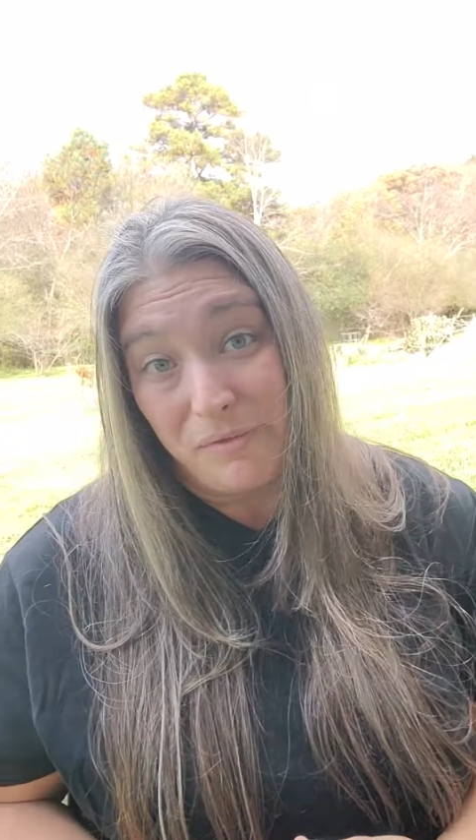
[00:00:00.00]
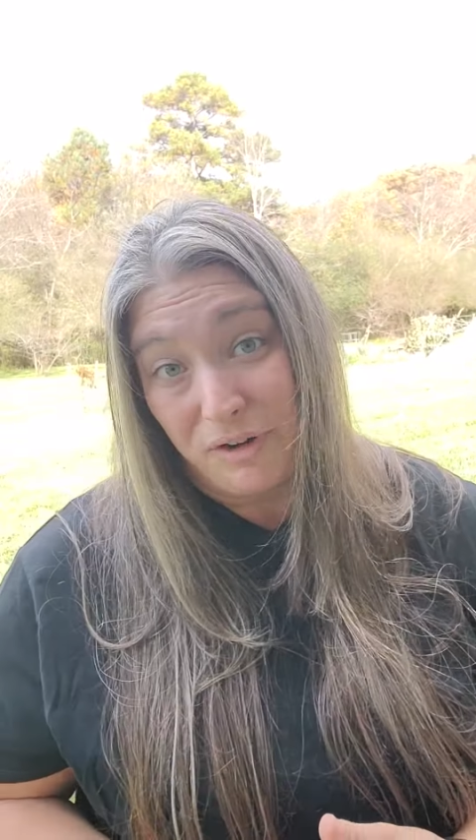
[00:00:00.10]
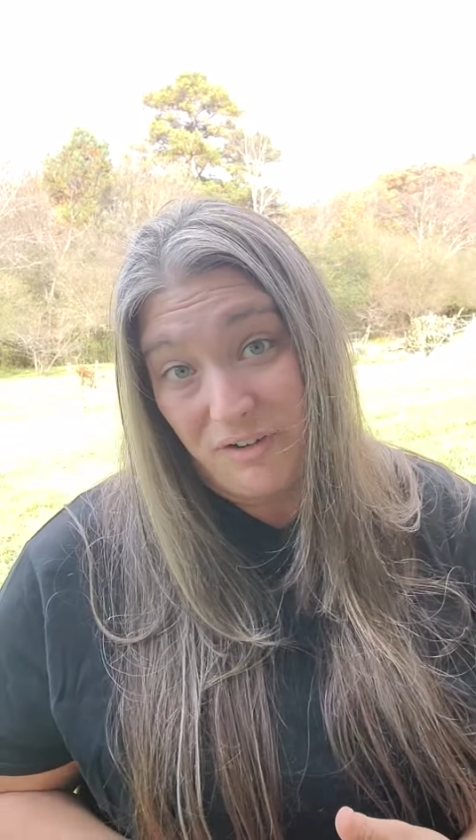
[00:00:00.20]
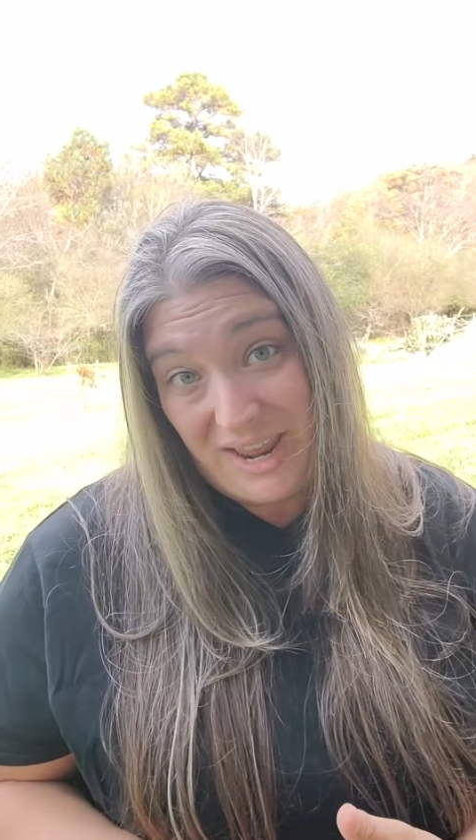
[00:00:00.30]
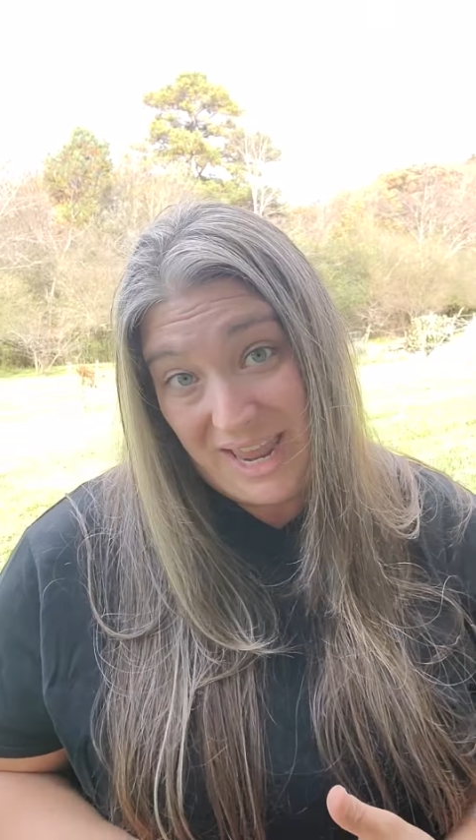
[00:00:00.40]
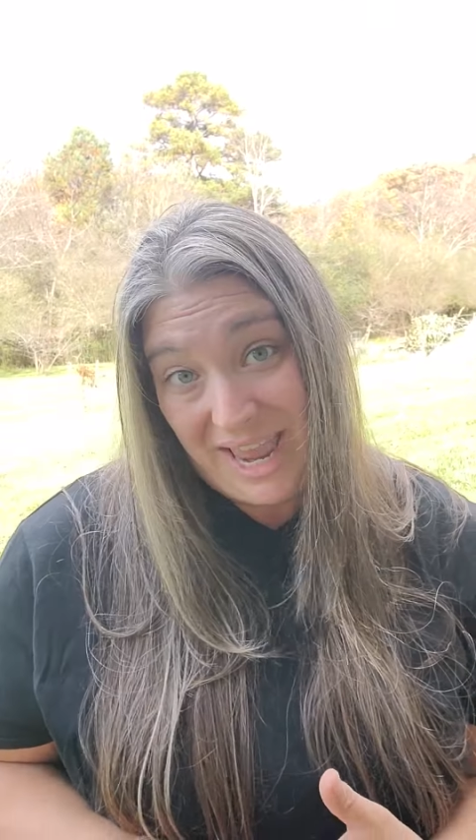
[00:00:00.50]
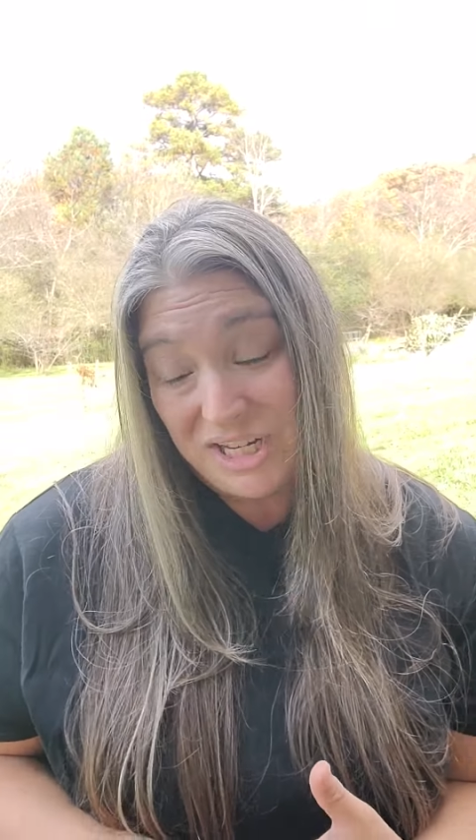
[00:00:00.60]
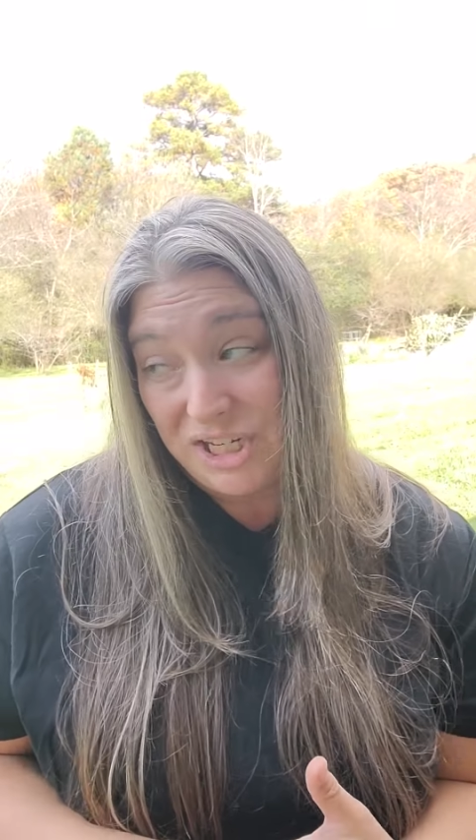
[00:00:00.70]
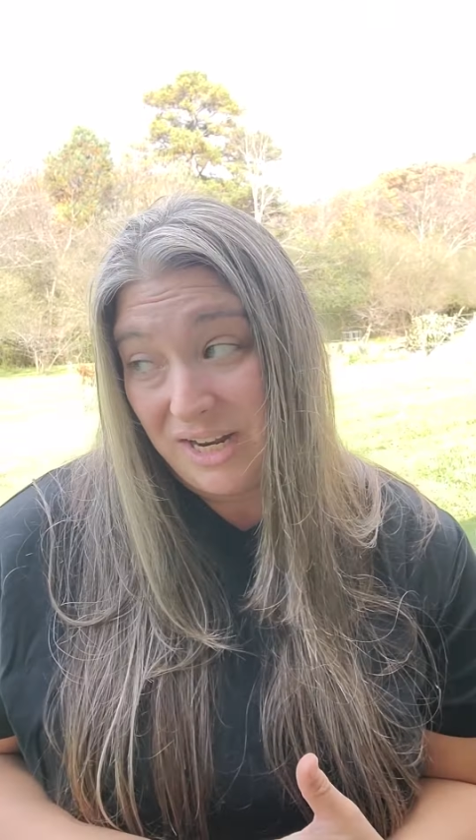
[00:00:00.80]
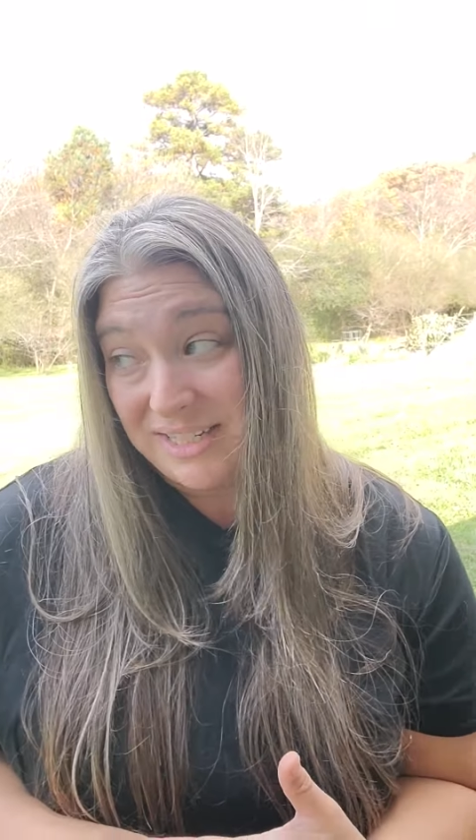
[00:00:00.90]
for a
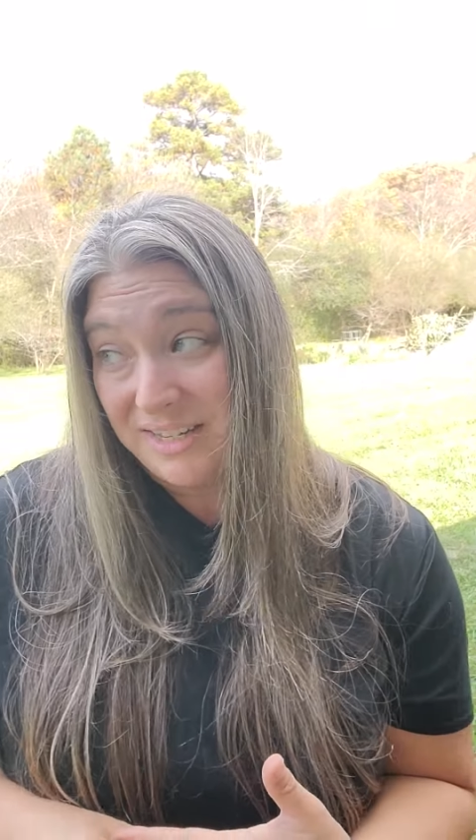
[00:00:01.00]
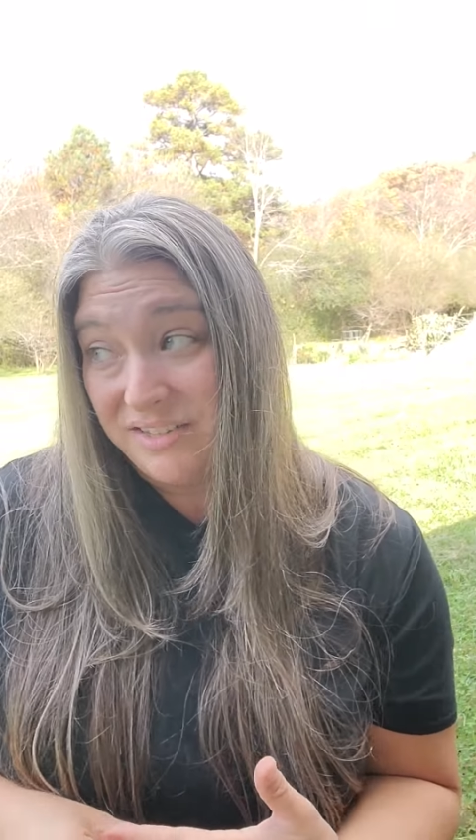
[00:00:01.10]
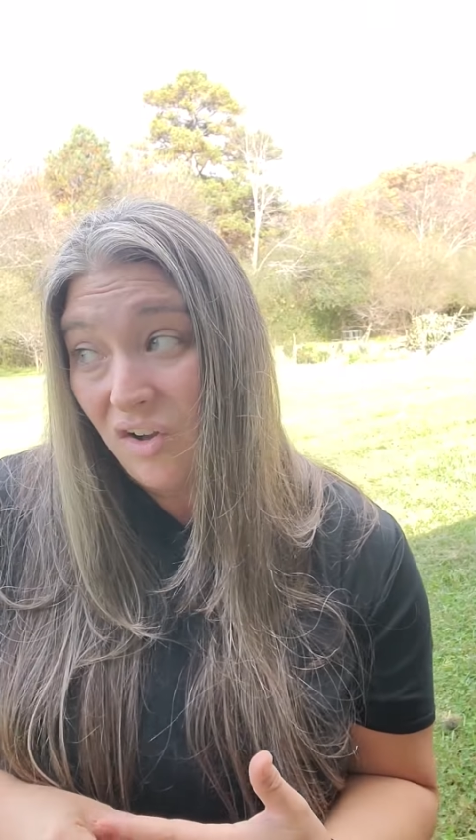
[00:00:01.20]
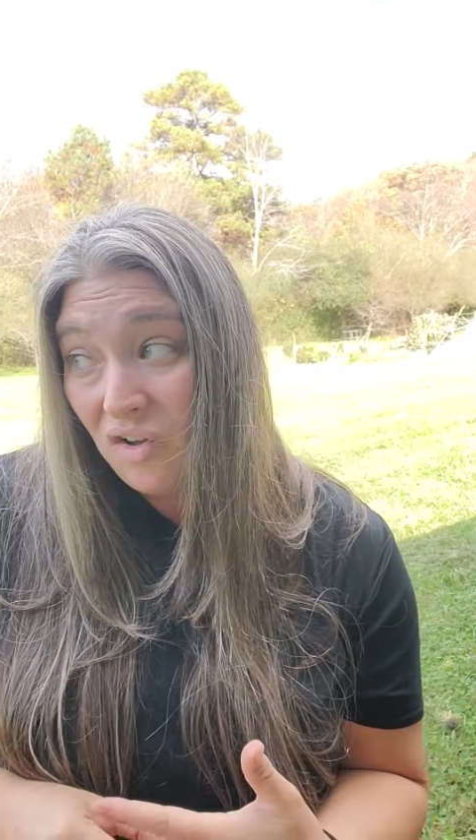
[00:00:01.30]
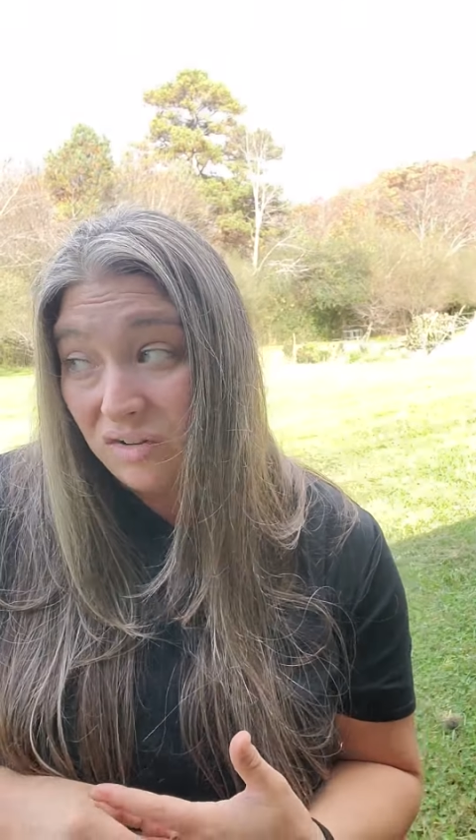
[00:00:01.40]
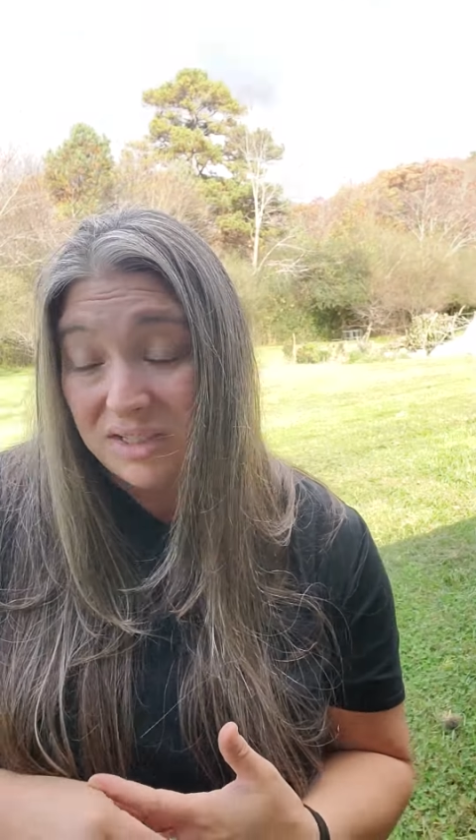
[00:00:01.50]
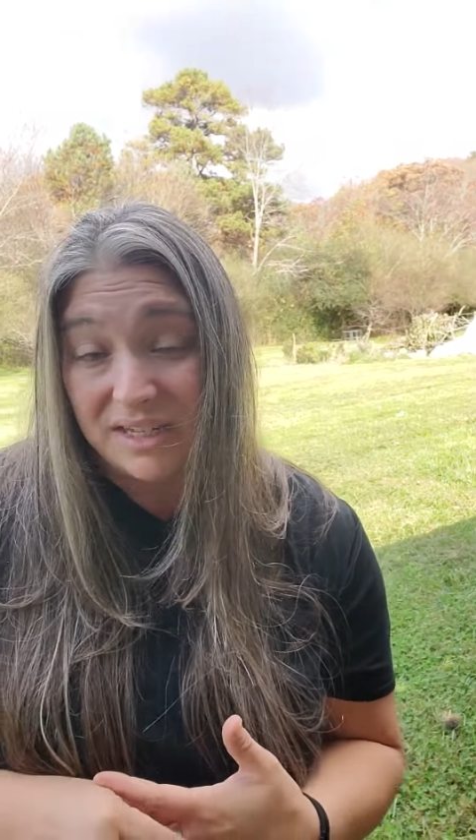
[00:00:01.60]
vacation as adults